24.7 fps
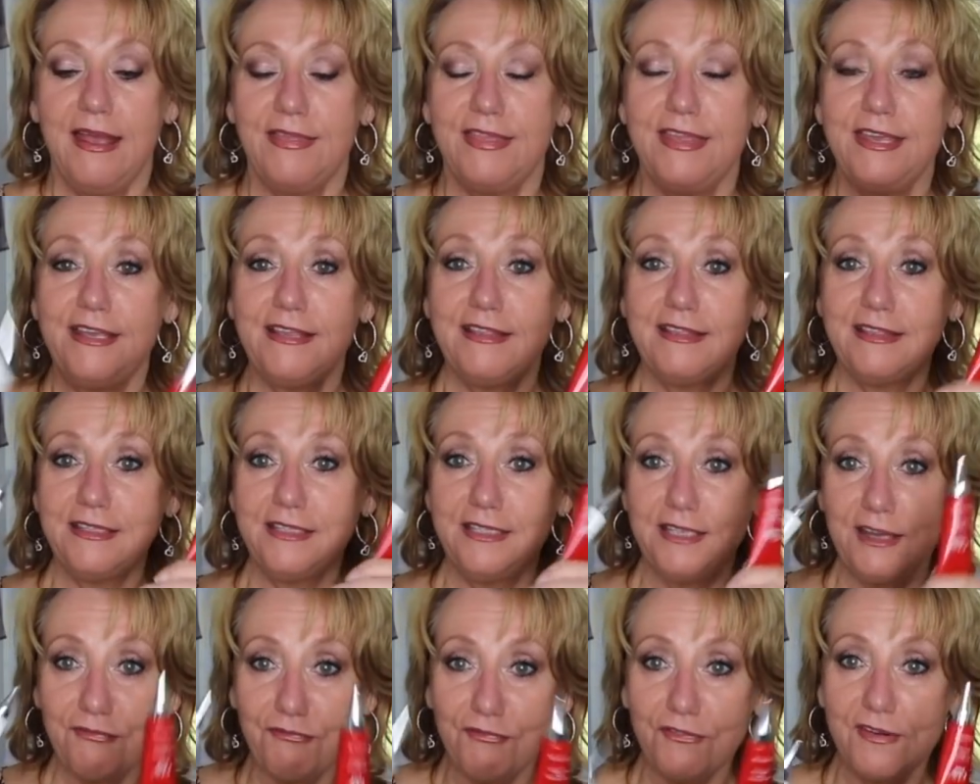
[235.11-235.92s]
The
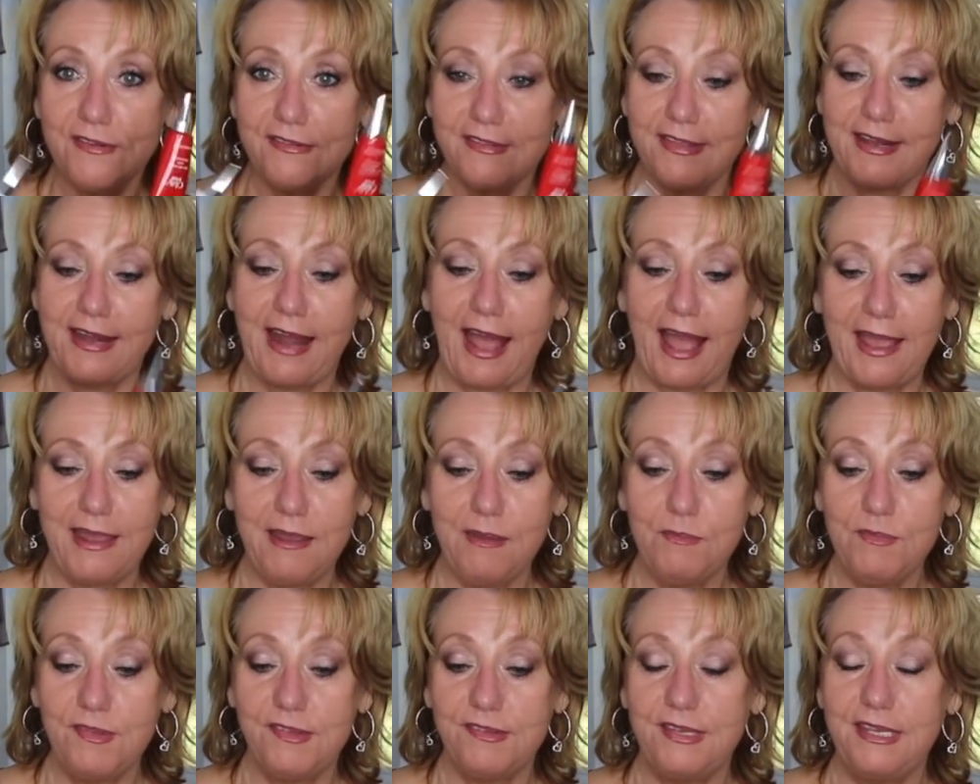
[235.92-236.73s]
difference that I
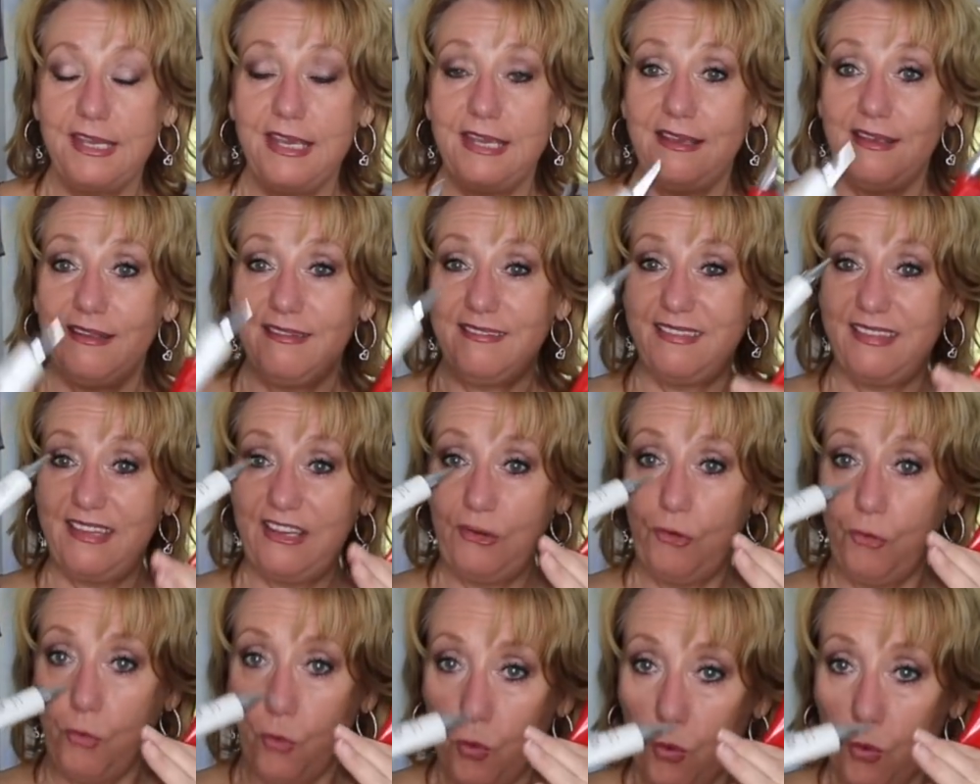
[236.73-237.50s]
am seeing is the